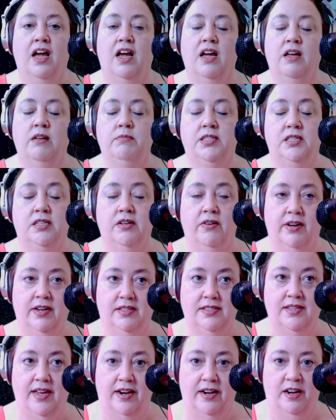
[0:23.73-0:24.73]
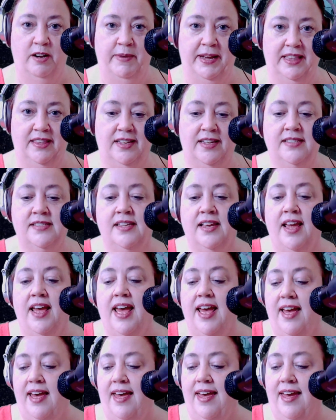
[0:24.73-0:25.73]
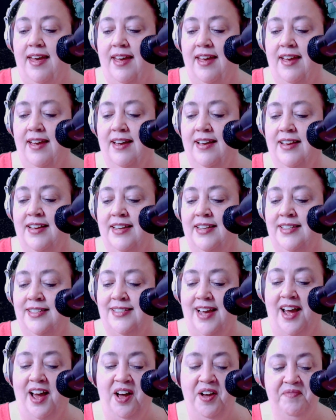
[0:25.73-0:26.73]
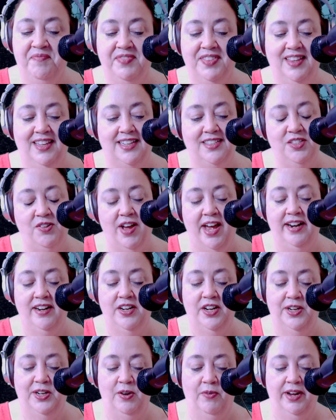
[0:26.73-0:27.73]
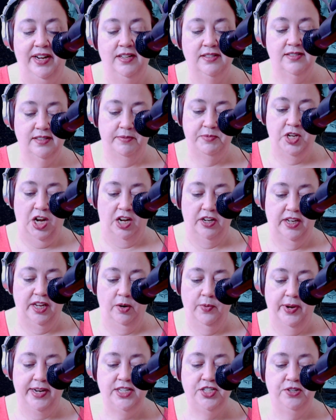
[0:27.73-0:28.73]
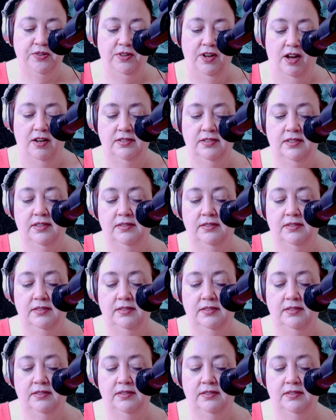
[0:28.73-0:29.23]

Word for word: I'm so excited about this. And um, let's go ahead and get going because I'm talking way too long.